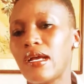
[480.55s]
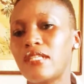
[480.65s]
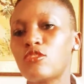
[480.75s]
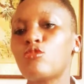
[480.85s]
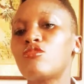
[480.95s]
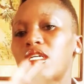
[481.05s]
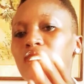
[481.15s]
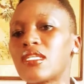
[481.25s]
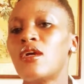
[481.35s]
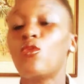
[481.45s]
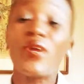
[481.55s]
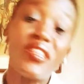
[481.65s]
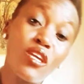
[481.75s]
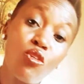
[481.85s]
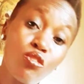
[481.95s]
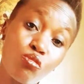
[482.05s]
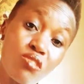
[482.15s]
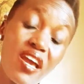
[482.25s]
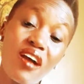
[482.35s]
And so that when they go to their